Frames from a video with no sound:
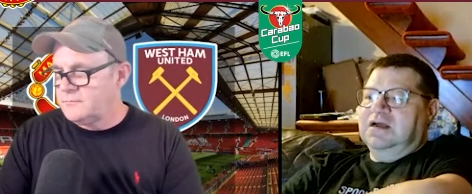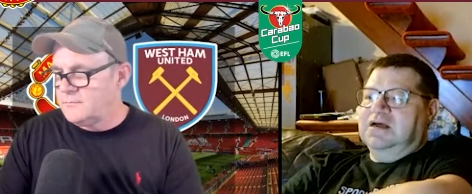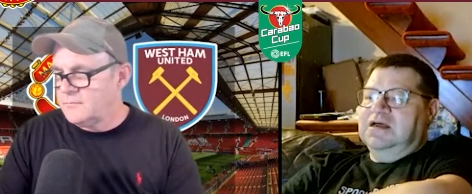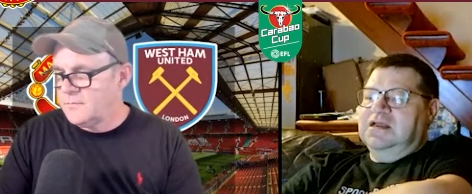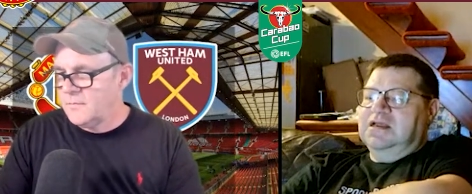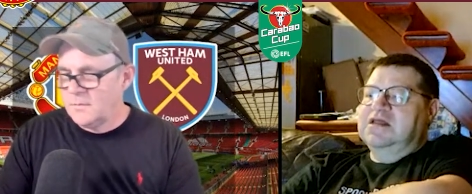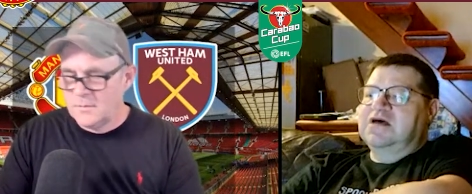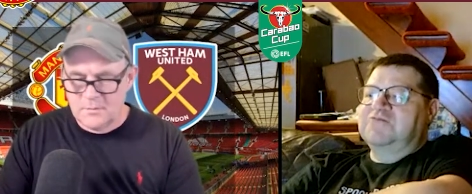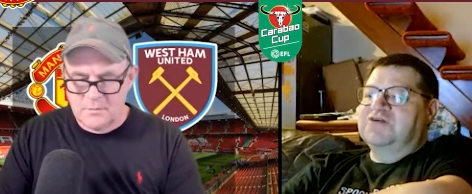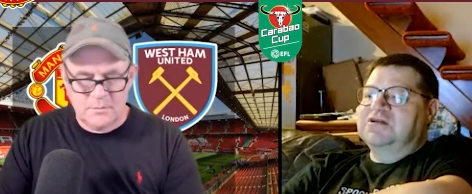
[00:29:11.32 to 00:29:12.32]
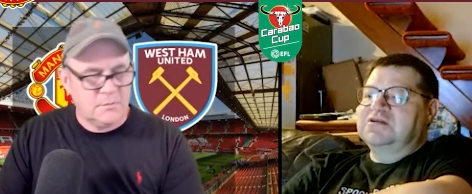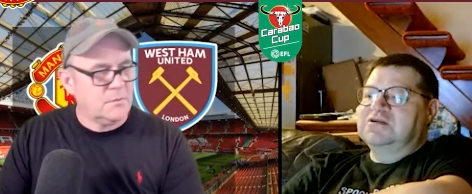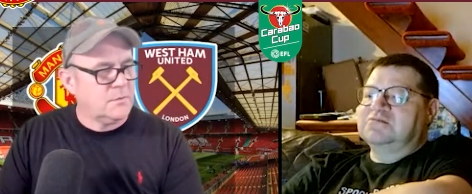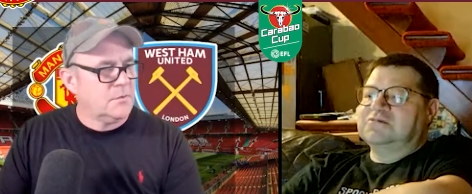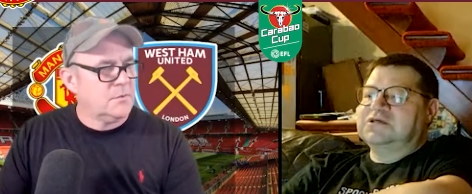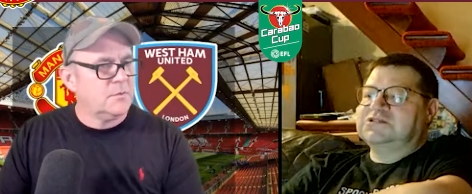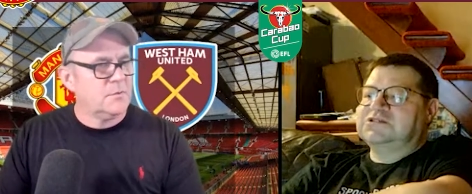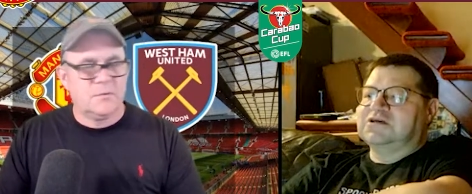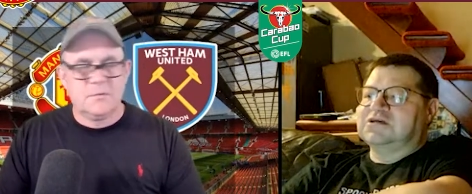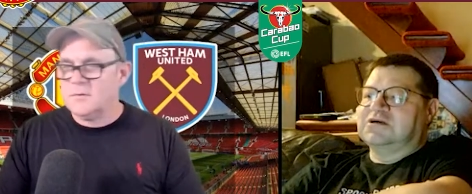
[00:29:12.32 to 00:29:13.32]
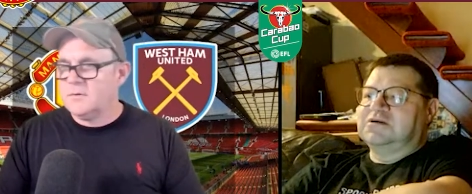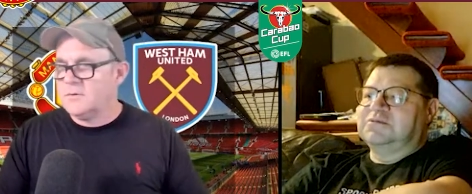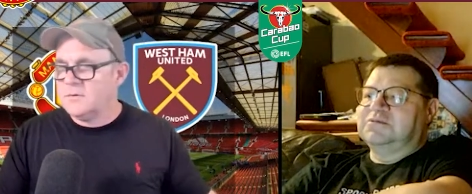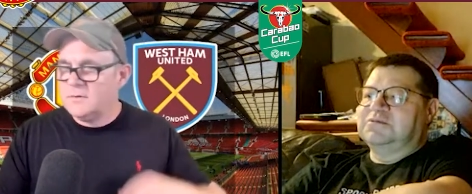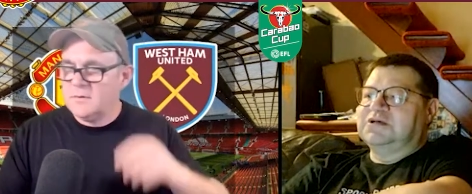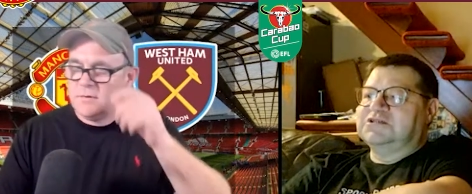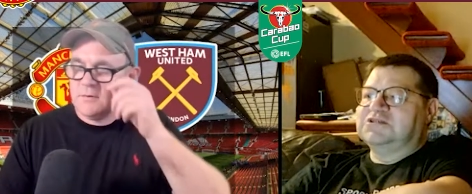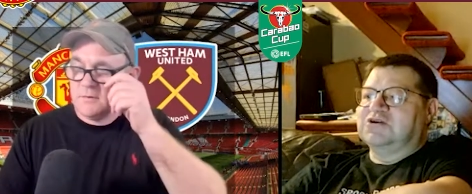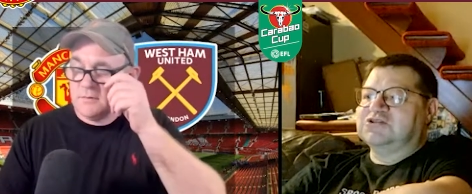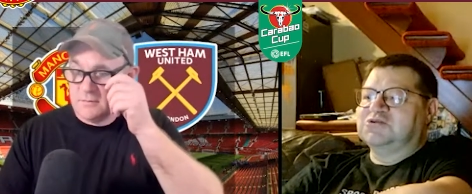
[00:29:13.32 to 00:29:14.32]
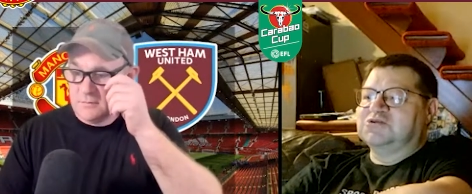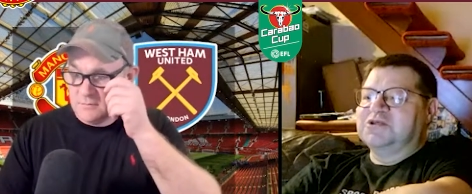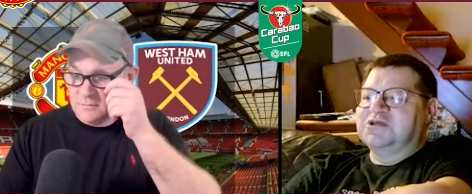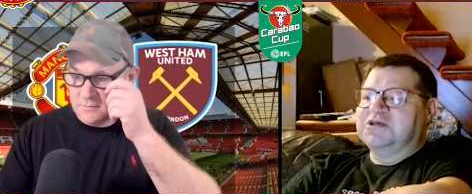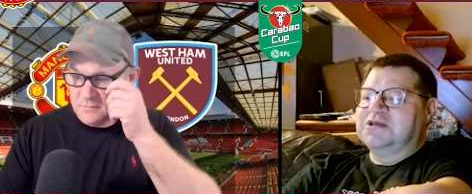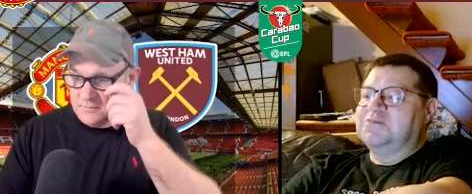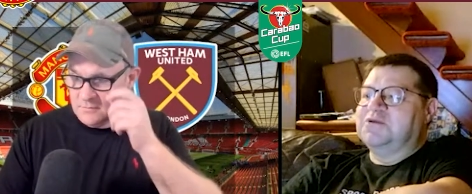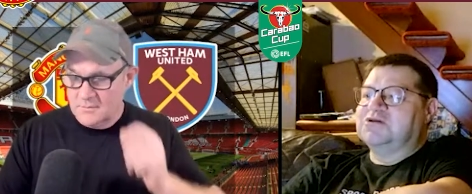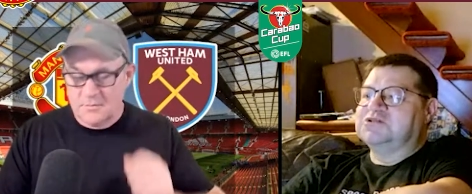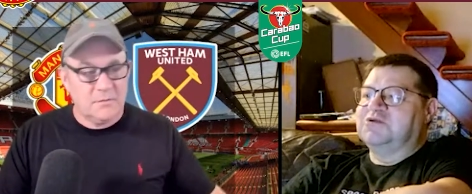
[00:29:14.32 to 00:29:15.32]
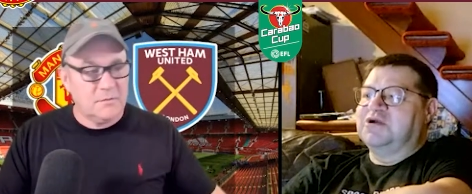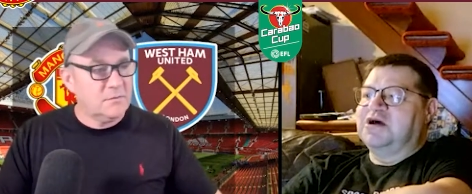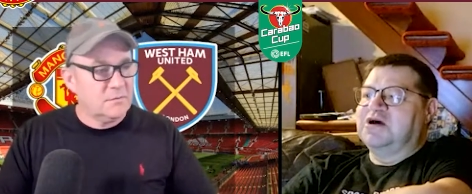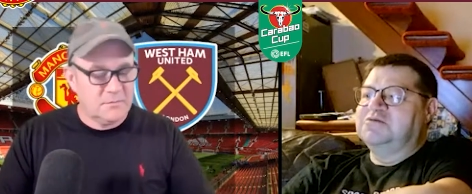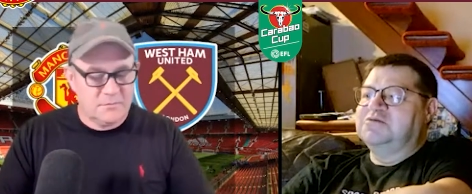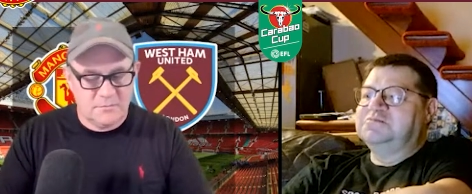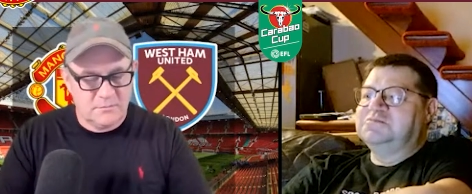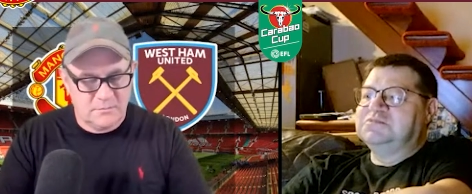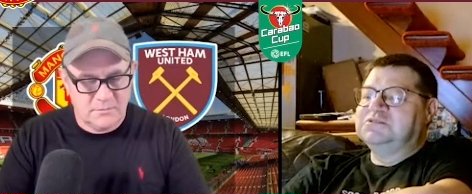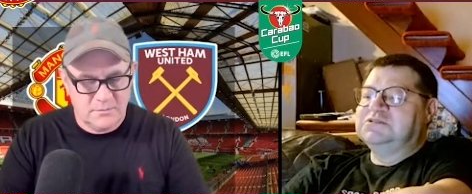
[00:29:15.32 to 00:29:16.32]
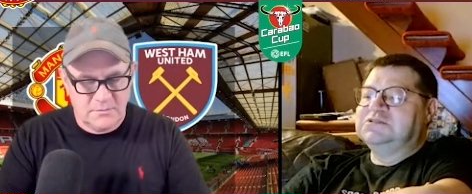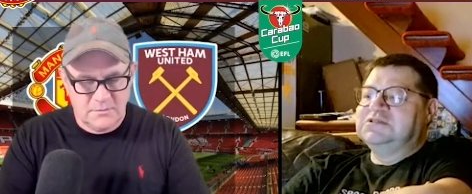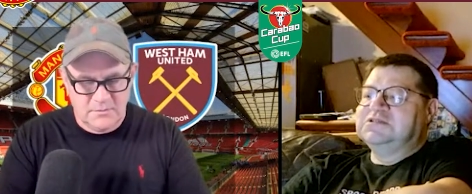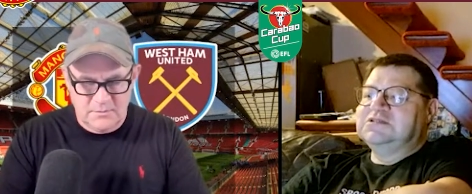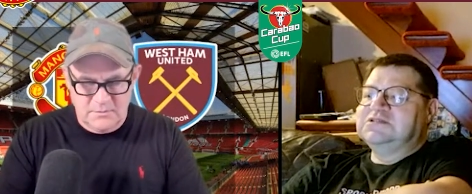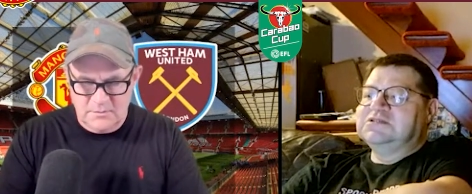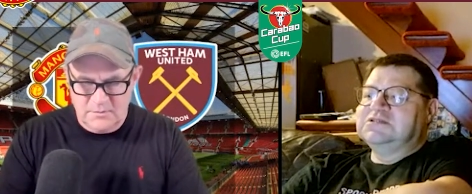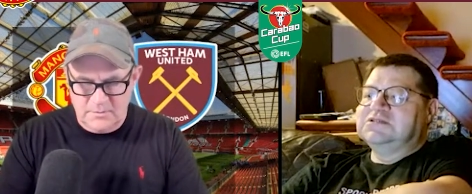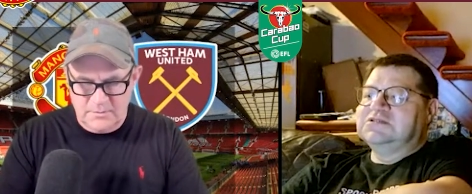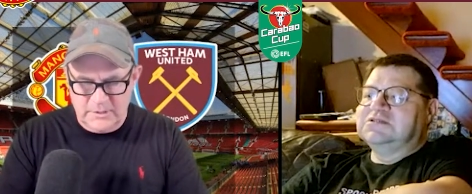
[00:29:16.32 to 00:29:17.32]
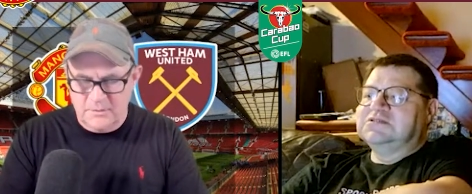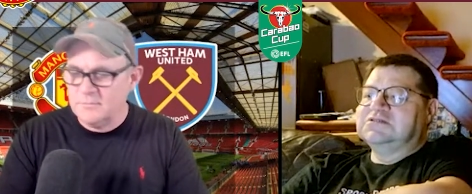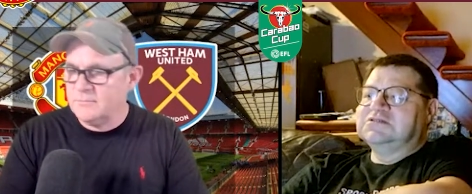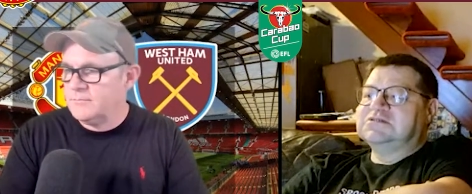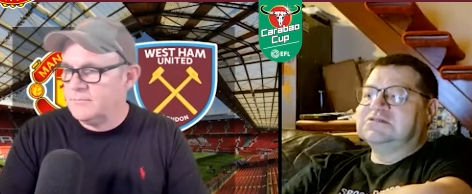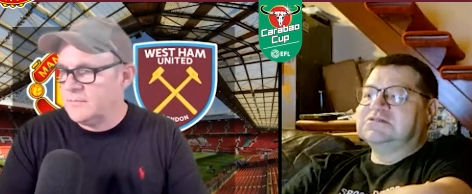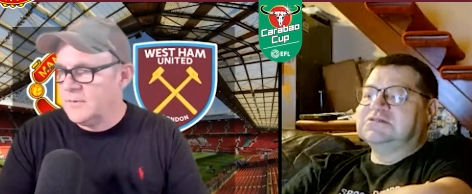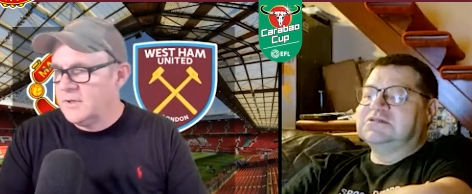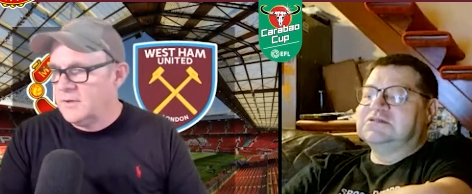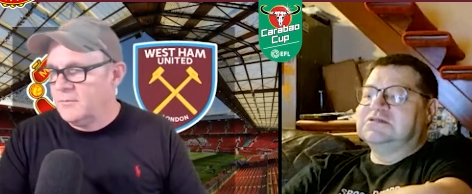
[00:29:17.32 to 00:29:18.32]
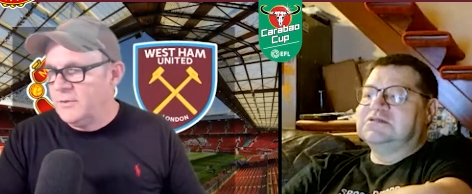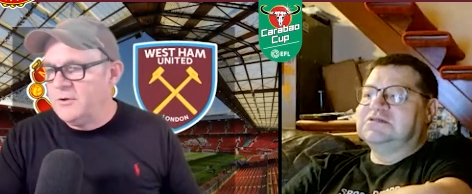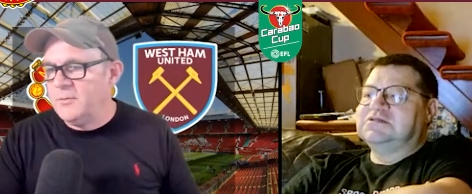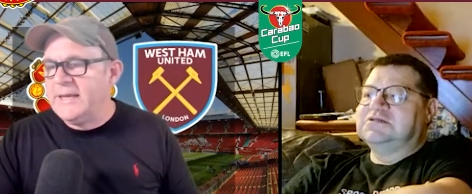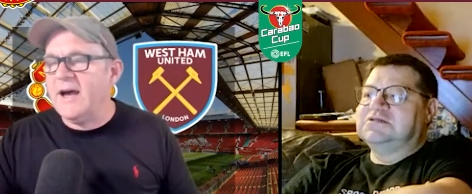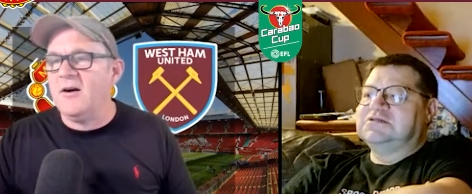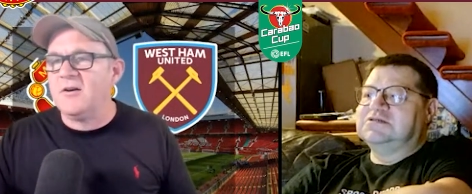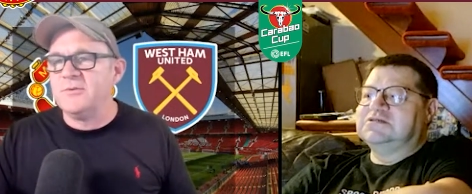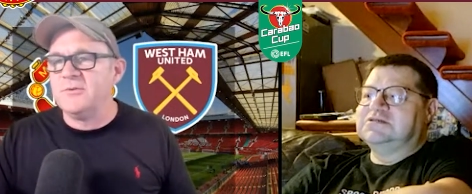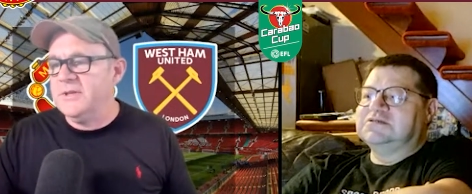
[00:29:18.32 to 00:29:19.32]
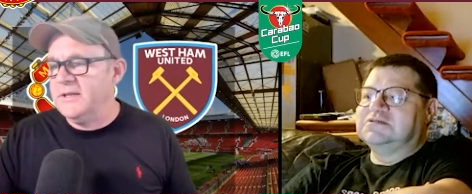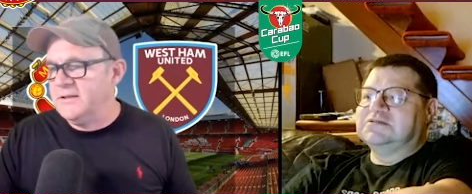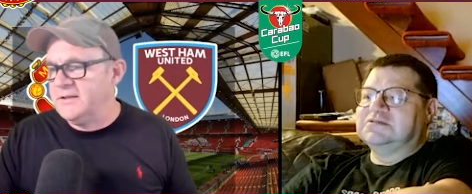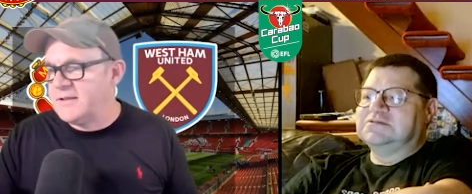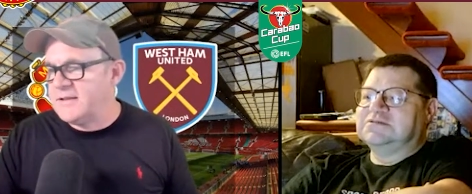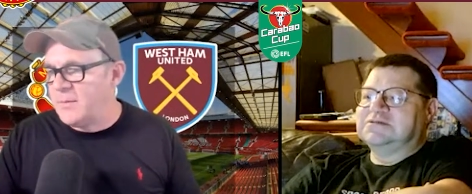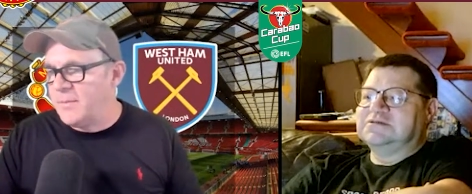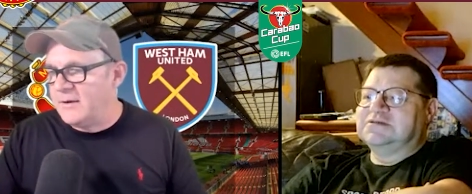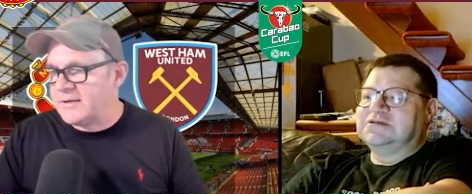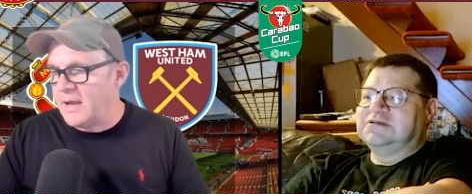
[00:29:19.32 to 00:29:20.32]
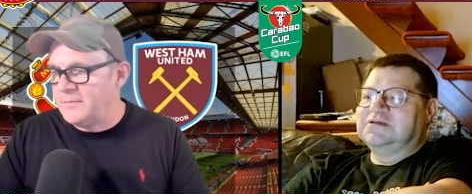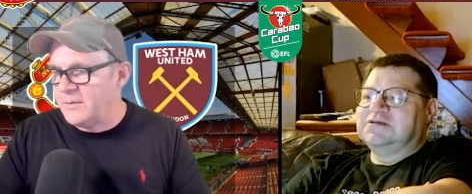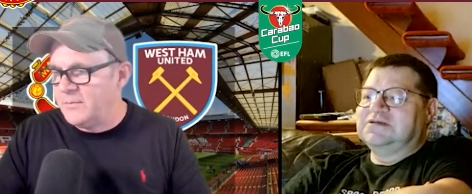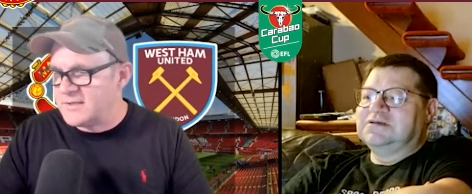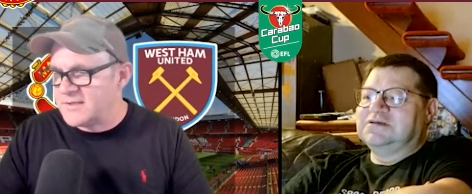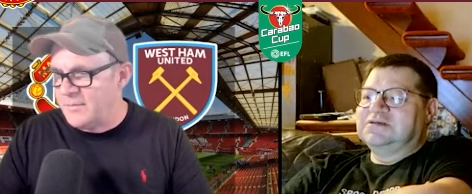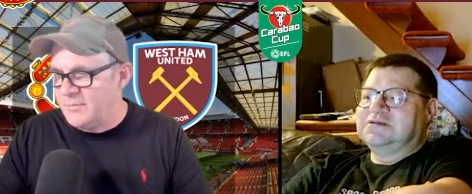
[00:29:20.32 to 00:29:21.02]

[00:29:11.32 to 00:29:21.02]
Speaker 1: Uh, 11, which I can't remember. That's Arsenal, I think. Yep,
Speaker 2: Arsenal at home. Here we go. We normally get Arsenal in the Carabao Cup, don't we, at